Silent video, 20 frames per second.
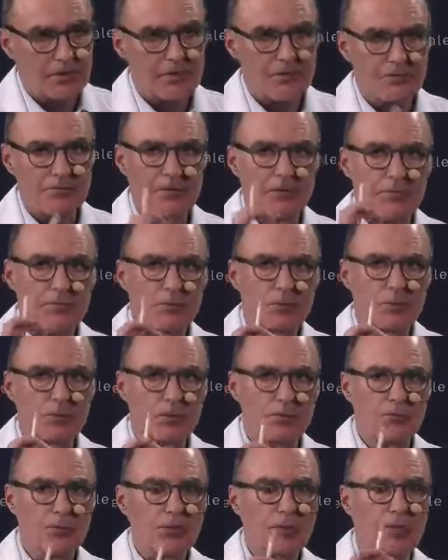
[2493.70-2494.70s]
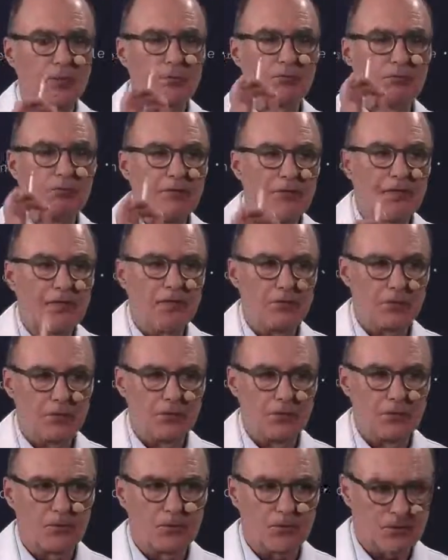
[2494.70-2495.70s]
is very important, without filling the
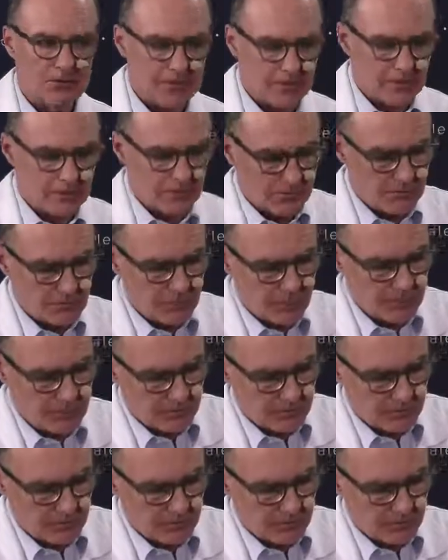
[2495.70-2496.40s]
hole. It's like when you